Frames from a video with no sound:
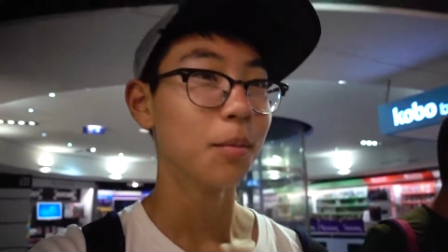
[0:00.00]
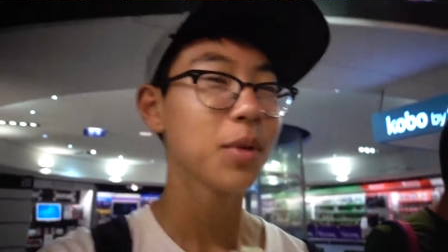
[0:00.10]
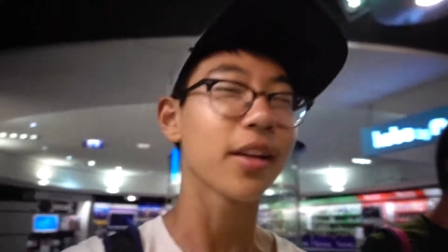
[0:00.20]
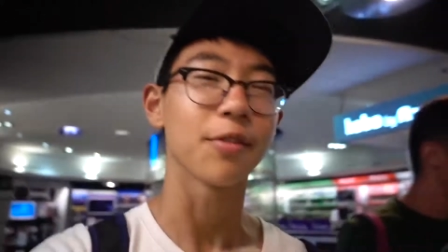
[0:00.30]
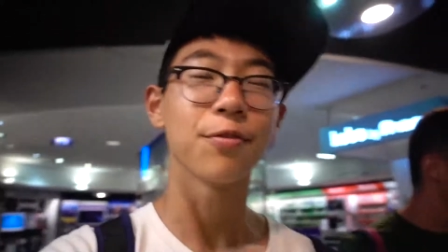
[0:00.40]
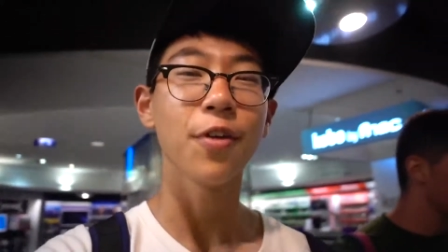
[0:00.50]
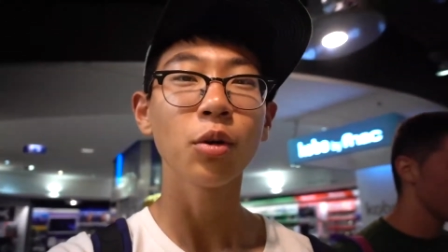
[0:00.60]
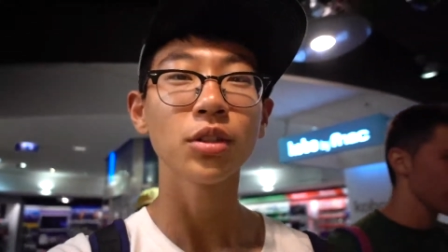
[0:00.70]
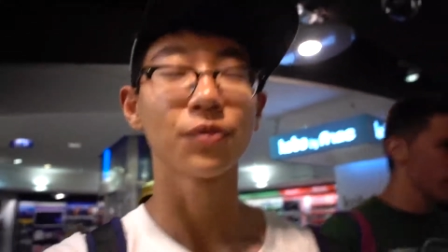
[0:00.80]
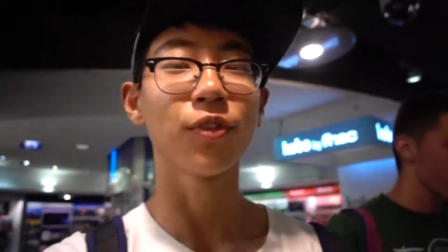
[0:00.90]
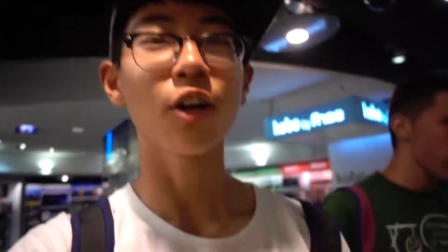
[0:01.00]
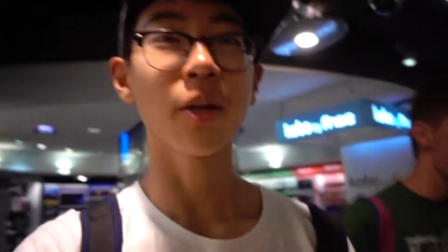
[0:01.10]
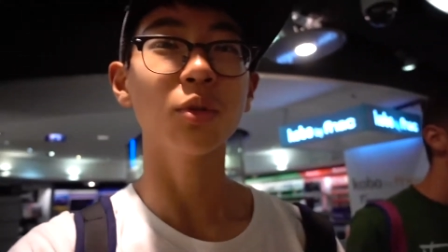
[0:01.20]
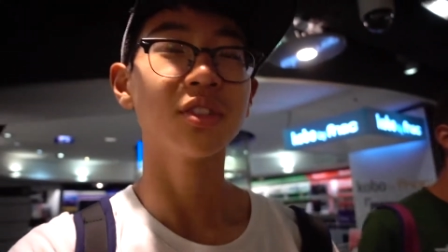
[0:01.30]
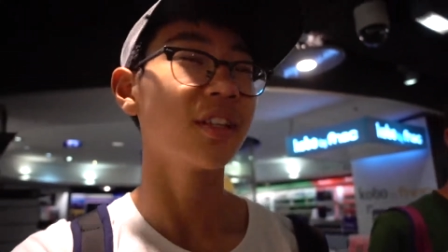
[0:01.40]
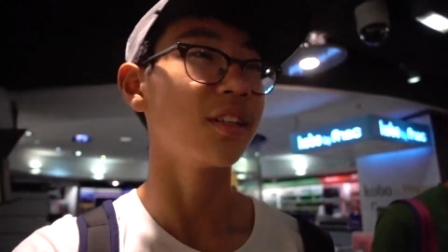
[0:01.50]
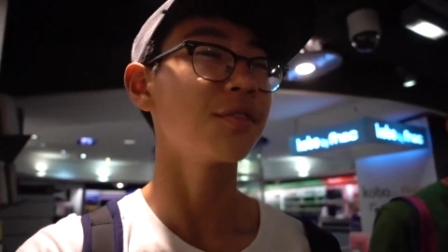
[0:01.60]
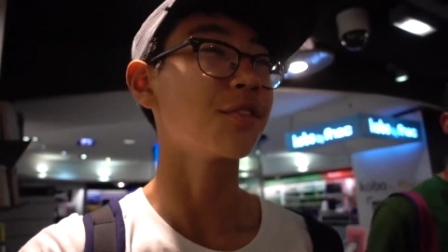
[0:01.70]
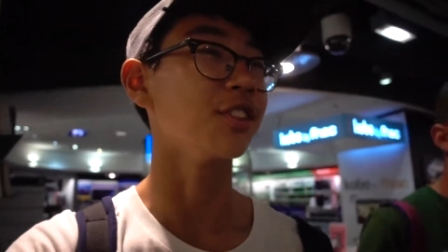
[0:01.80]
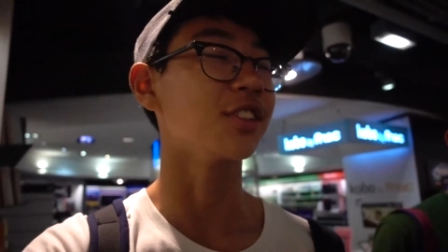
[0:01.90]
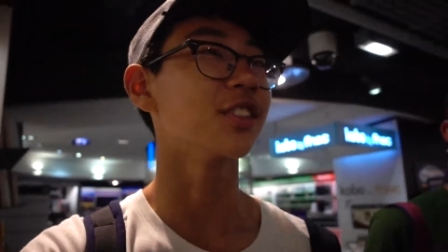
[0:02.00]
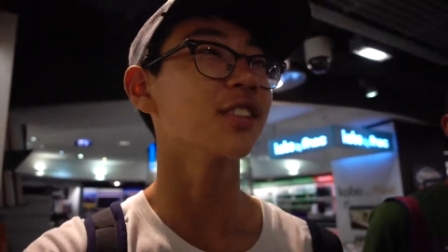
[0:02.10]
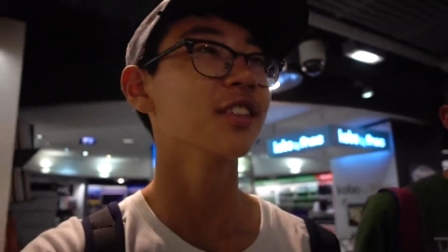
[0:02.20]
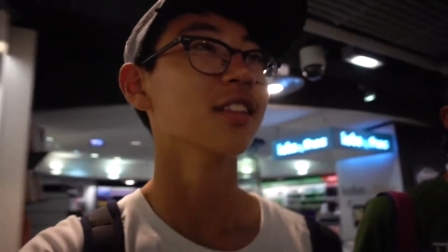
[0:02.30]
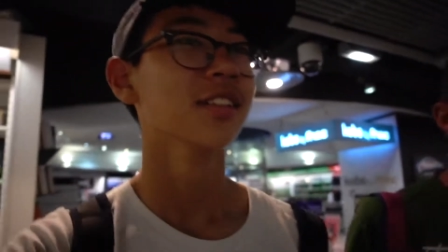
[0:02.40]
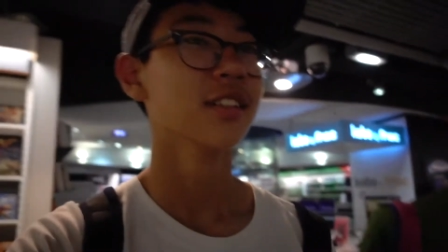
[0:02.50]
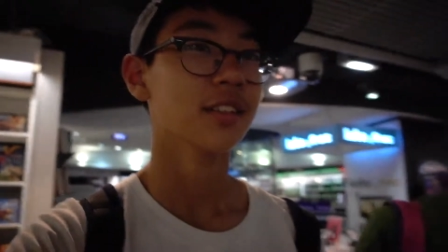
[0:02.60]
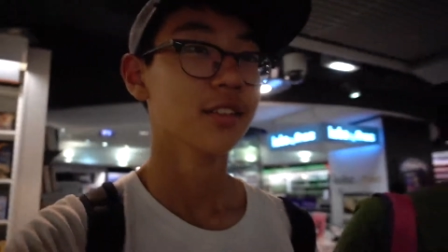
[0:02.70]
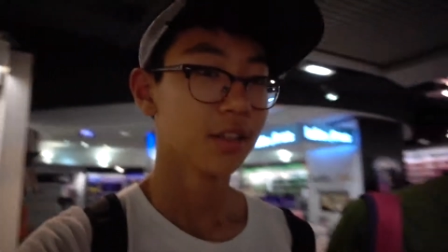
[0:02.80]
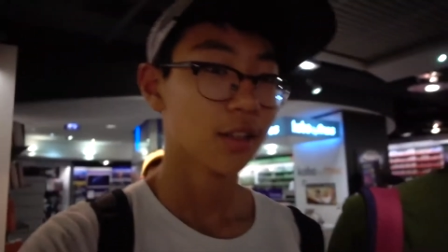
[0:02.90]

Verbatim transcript: like photos vlogging. What's the difference? Oh, it's